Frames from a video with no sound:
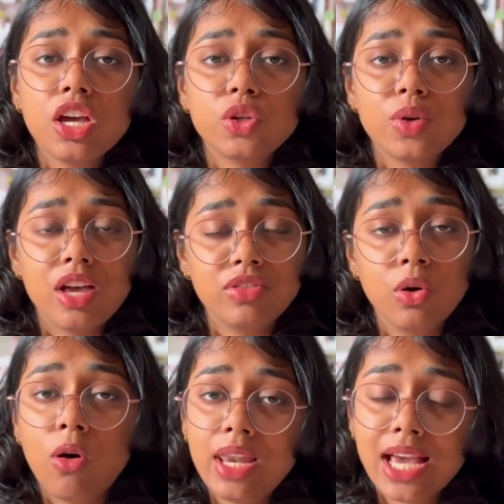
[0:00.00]
You have an
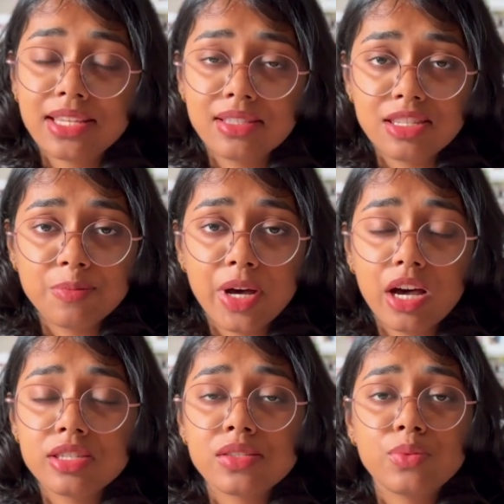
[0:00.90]
all access
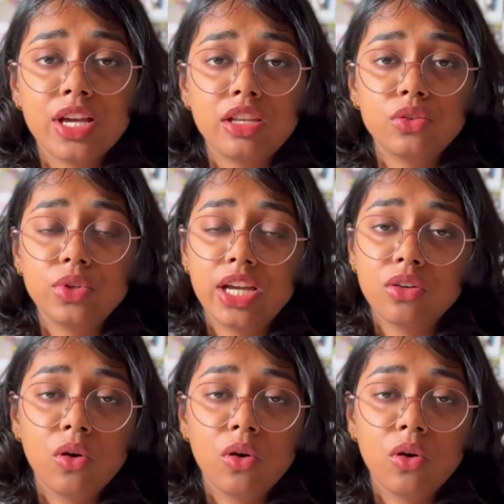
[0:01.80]
pass where you get